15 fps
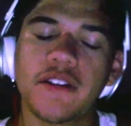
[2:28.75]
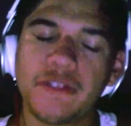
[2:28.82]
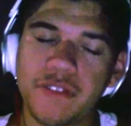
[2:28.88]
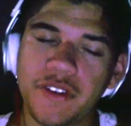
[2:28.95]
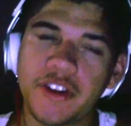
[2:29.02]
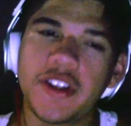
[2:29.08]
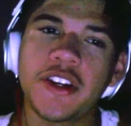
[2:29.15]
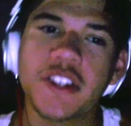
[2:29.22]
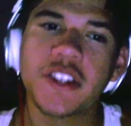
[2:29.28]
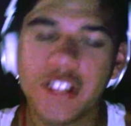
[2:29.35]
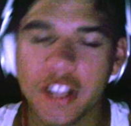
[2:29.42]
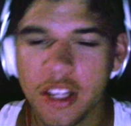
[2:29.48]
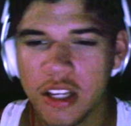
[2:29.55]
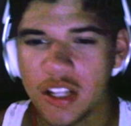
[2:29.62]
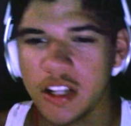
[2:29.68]
It's a found
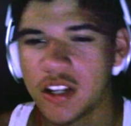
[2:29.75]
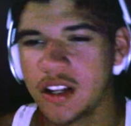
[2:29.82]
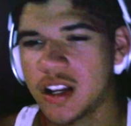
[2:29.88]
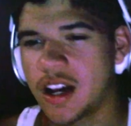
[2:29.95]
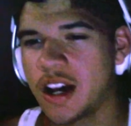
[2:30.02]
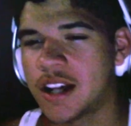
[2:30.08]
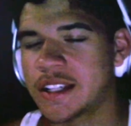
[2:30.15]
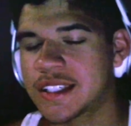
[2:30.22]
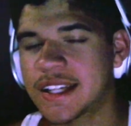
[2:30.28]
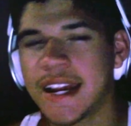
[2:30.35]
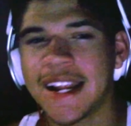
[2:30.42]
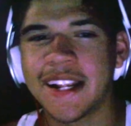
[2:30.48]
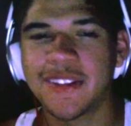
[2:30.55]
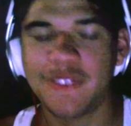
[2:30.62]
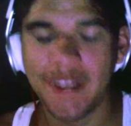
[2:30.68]
footage,
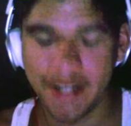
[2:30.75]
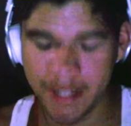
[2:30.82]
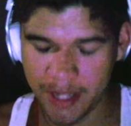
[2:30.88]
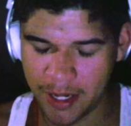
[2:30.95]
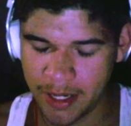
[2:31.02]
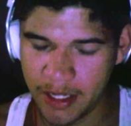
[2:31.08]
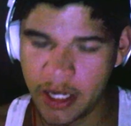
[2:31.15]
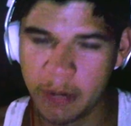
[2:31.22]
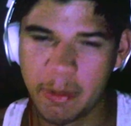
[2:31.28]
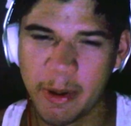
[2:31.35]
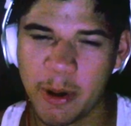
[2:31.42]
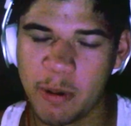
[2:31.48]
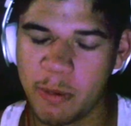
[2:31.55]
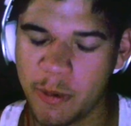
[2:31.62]
uh, science fiction,